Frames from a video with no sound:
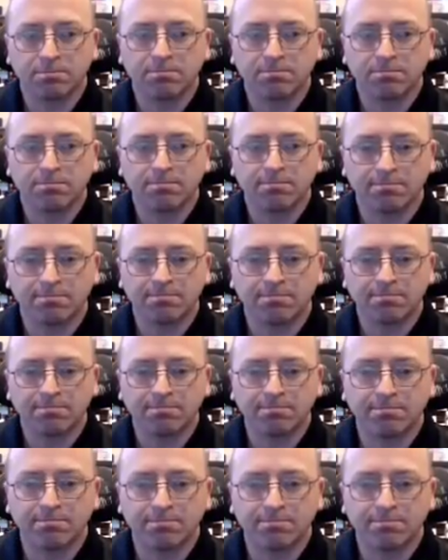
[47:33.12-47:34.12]

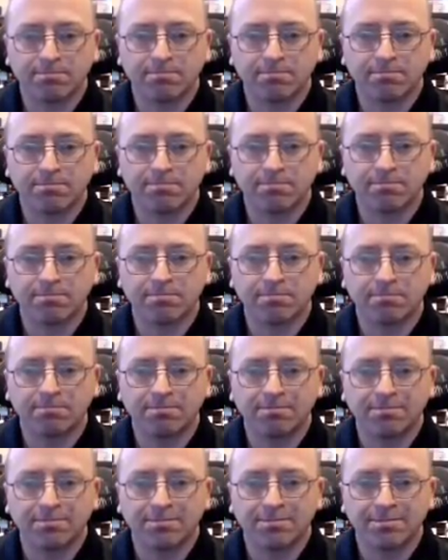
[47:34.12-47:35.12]

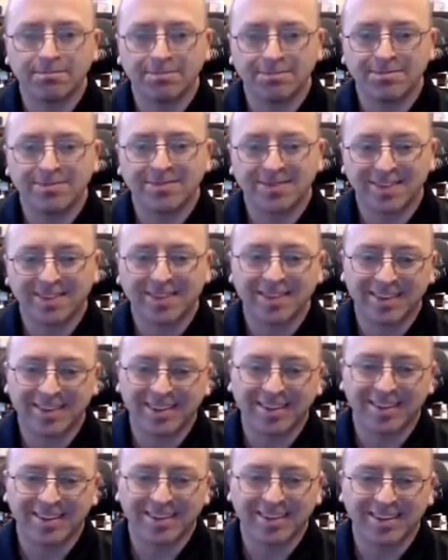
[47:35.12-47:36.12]

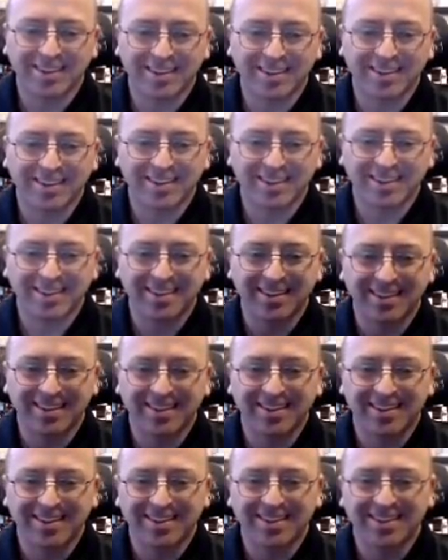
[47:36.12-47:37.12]

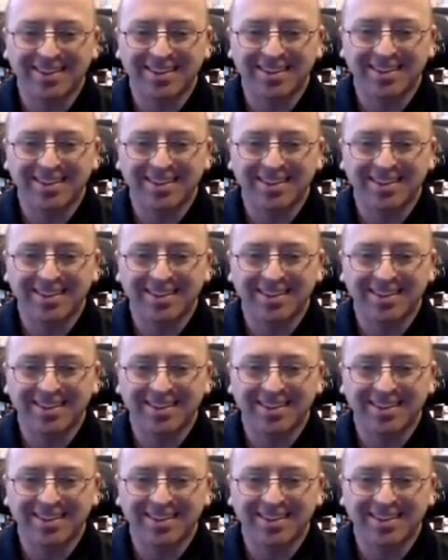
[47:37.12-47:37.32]
This person isn't speaking.